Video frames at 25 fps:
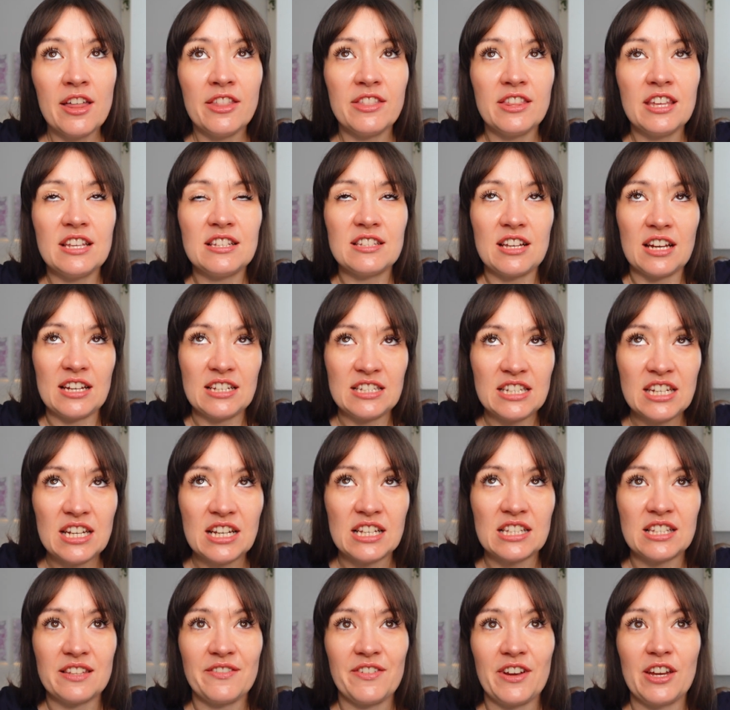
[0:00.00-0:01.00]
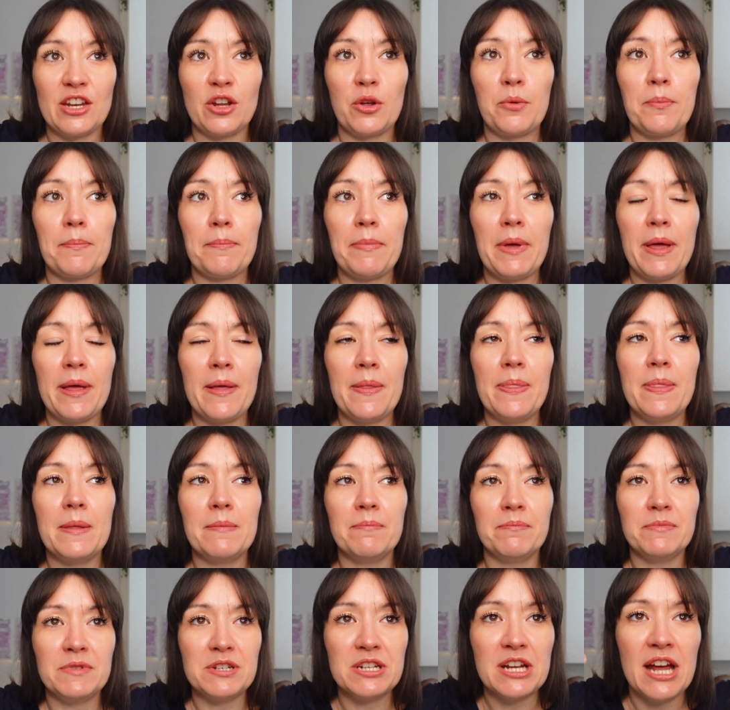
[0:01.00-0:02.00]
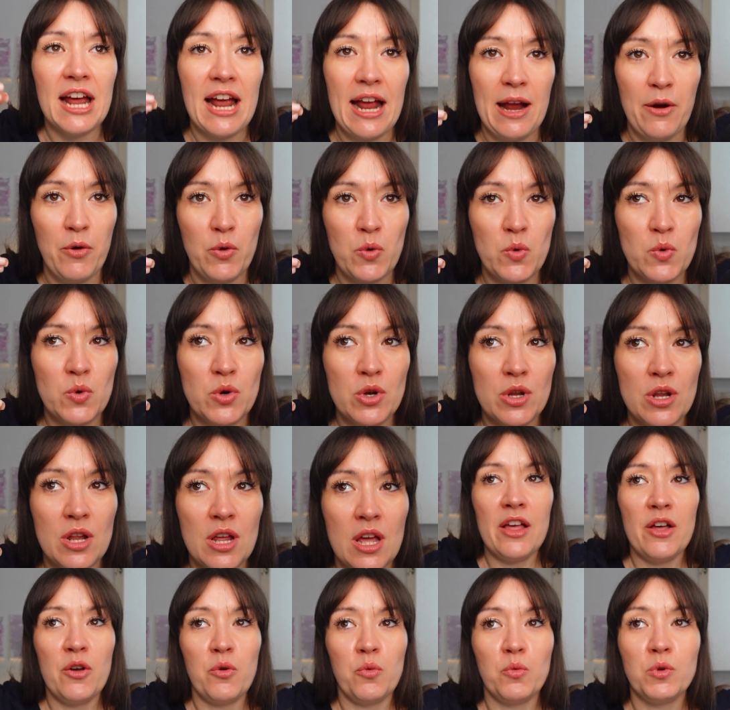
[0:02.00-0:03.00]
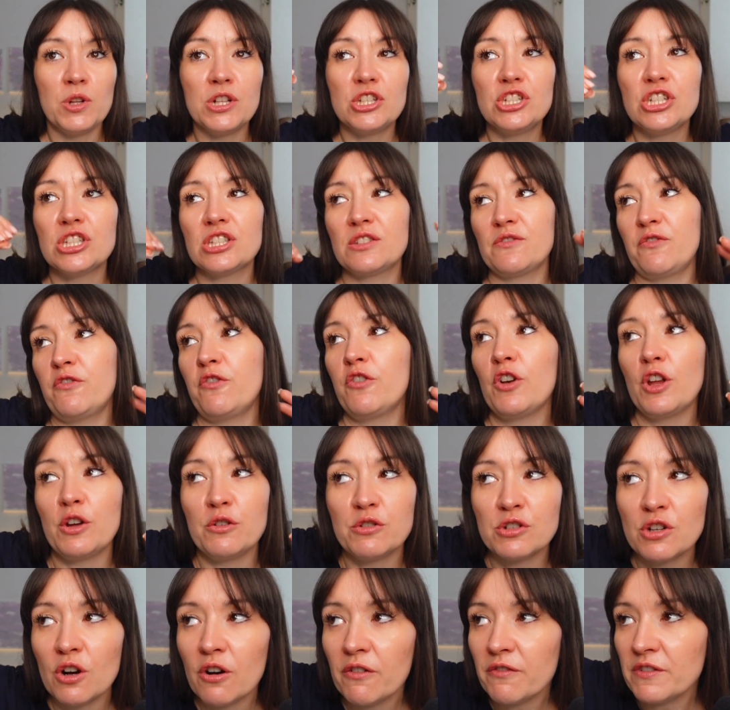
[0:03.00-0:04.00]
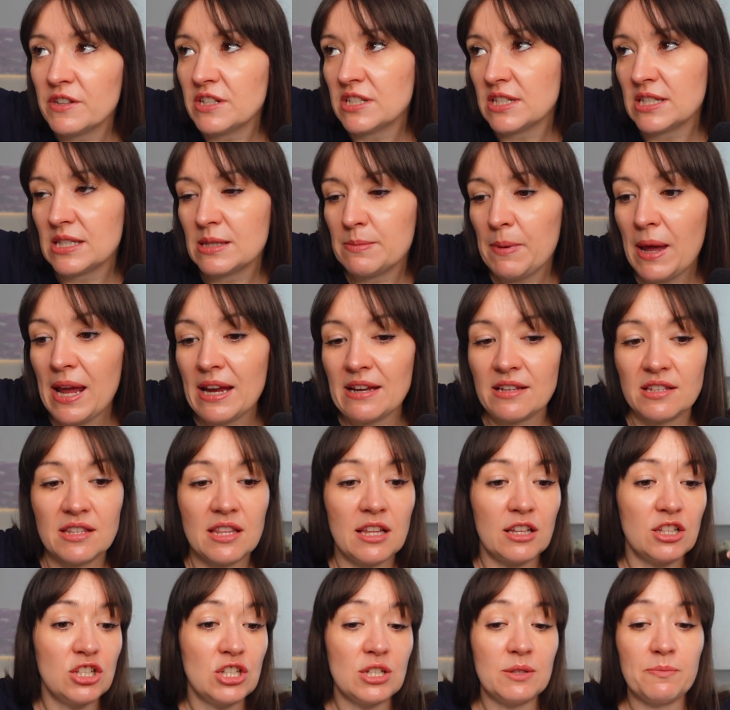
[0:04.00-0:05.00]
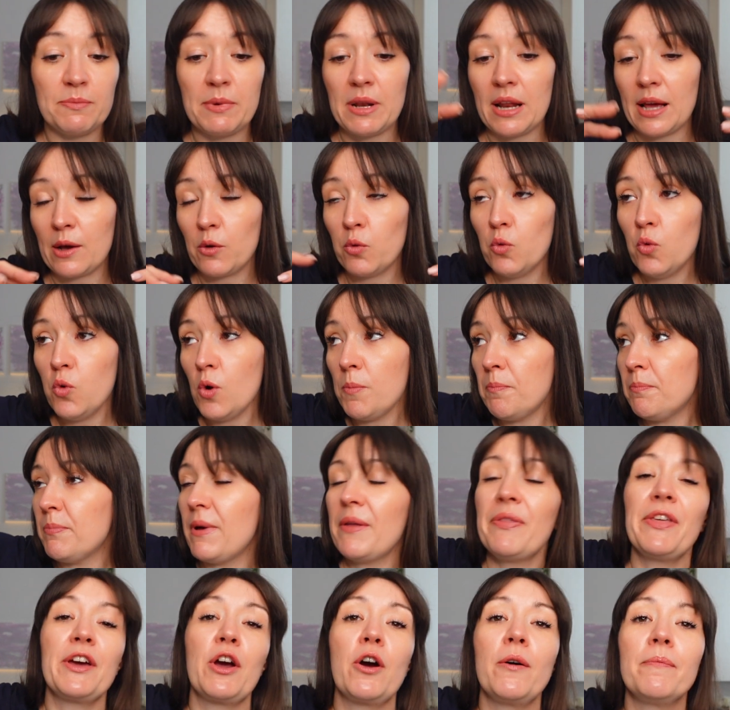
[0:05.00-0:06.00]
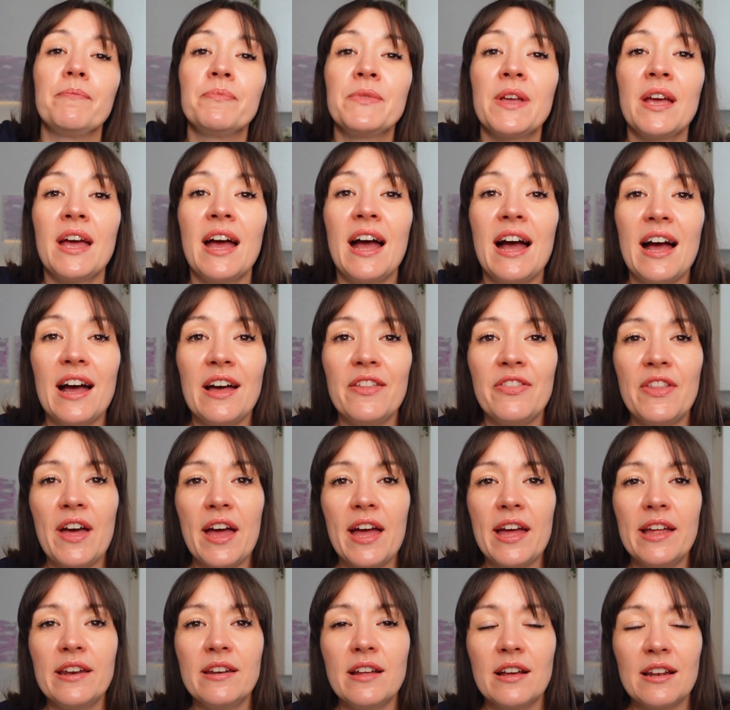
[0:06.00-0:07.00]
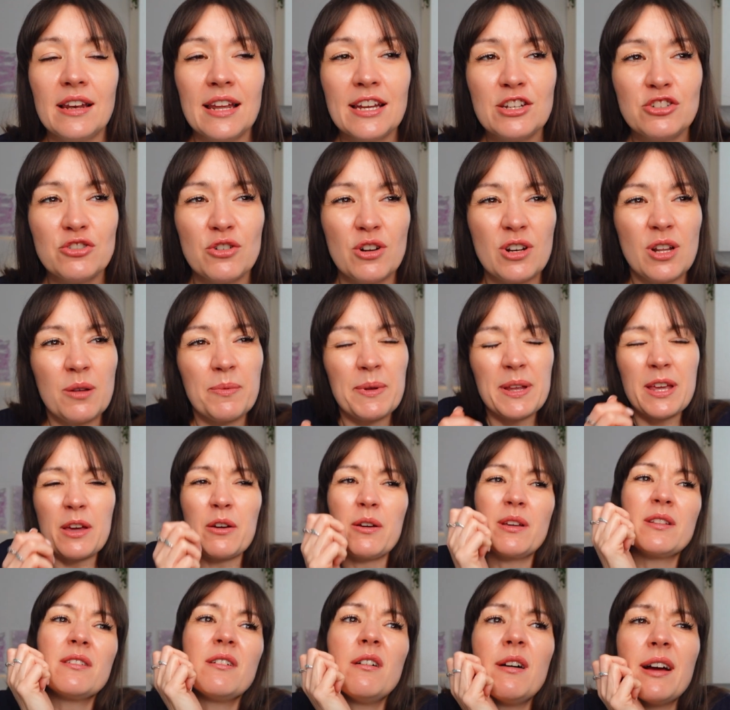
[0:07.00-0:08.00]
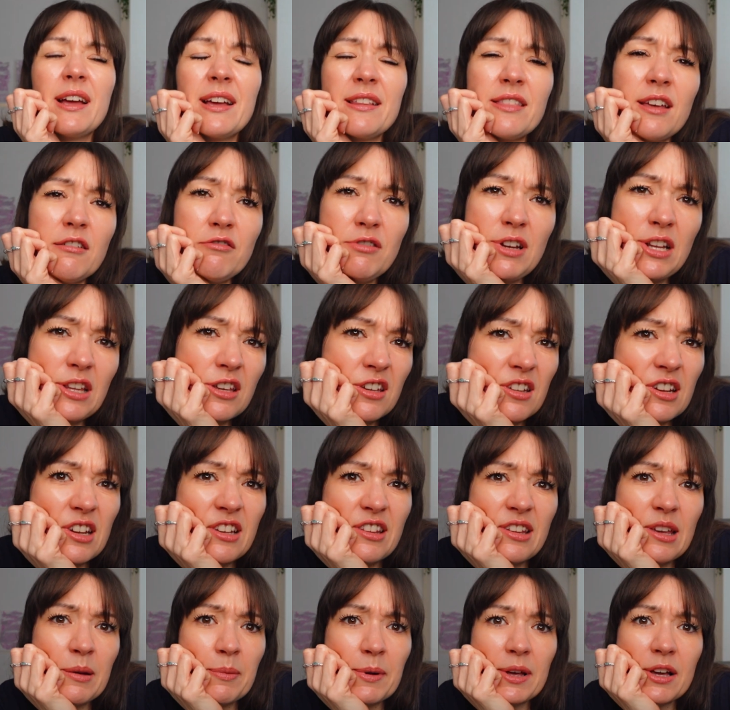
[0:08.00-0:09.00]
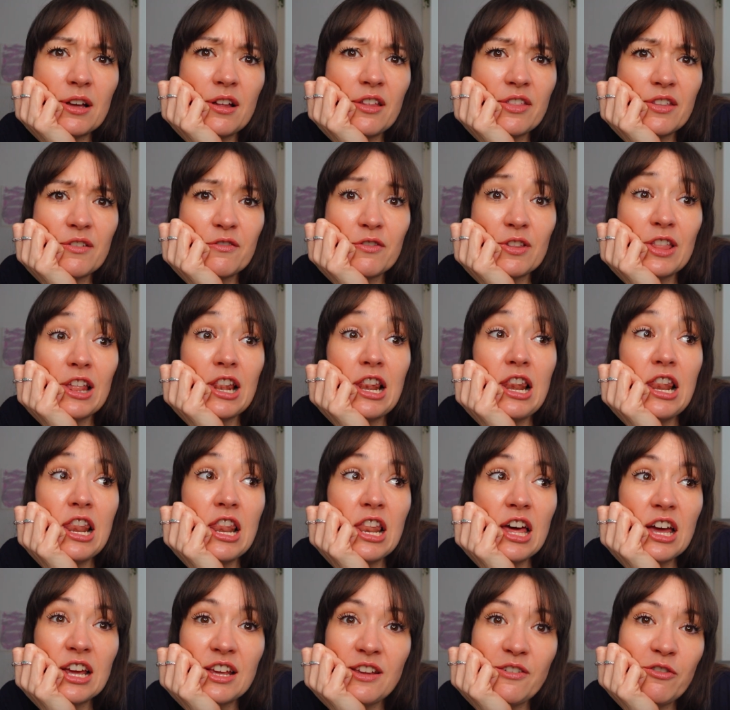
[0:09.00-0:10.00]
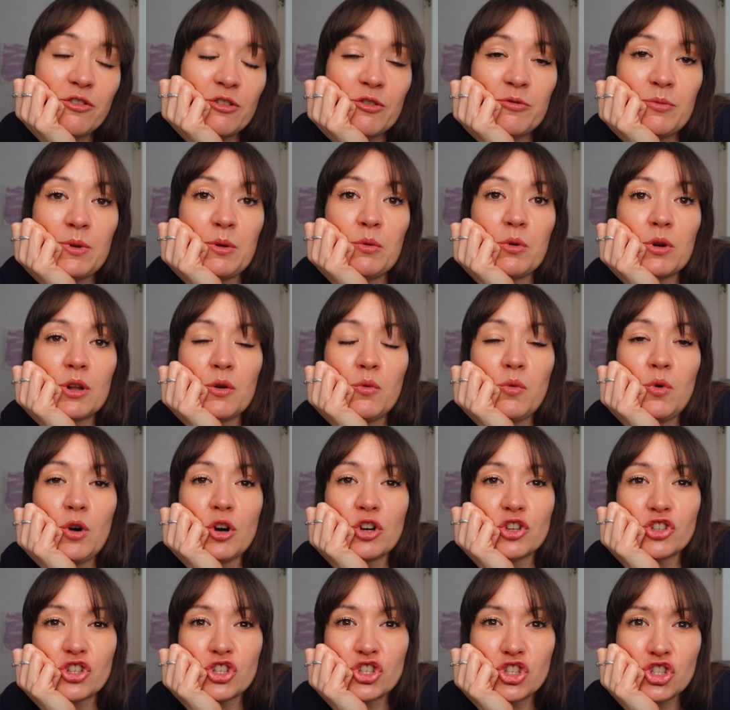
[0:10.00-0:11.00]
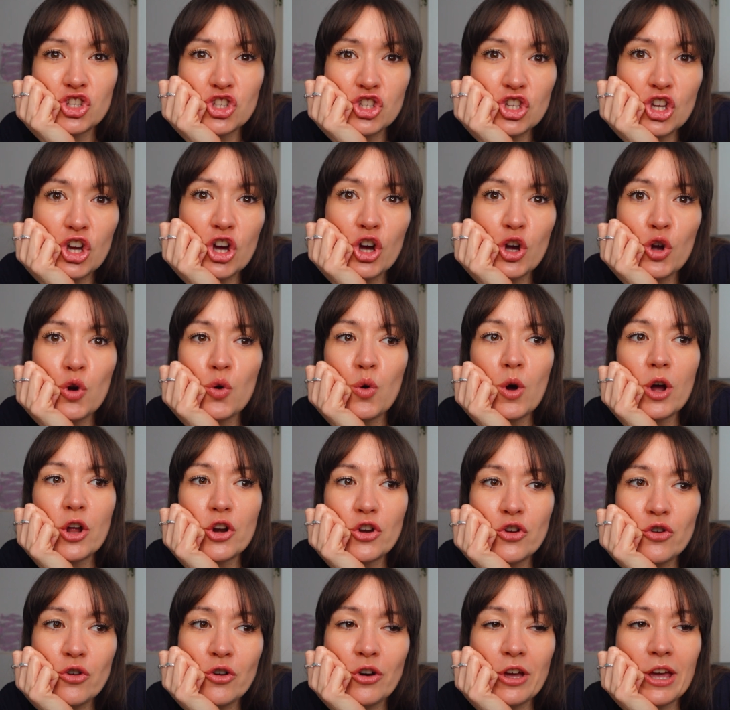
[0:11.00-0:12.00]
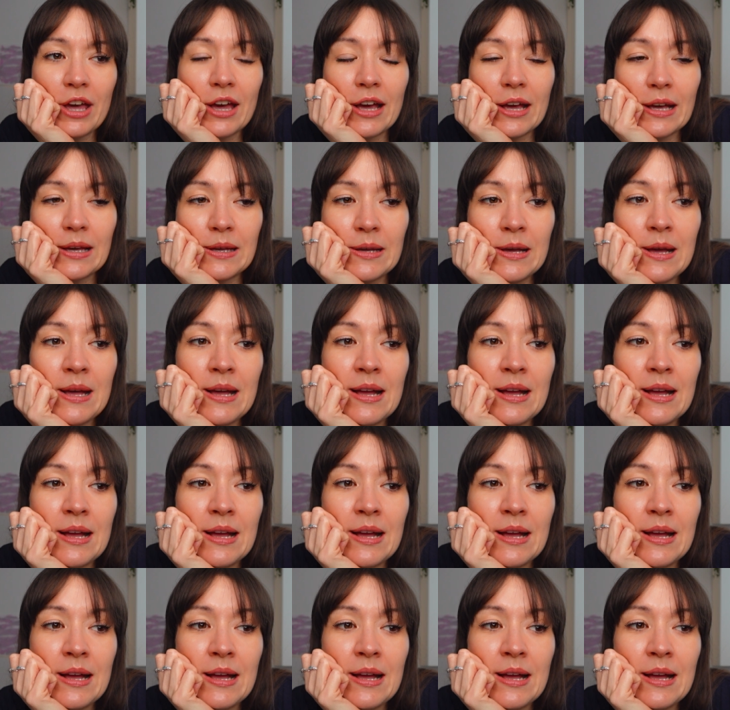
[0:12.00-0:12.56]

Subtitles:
these ideas, if I don't pin them down, will just float off into space. They'll just be like, whoop, and they're gone. And then later on, I'll be going, oh, I had that really good idea, but I can't think for the life of me what it was. So annoying.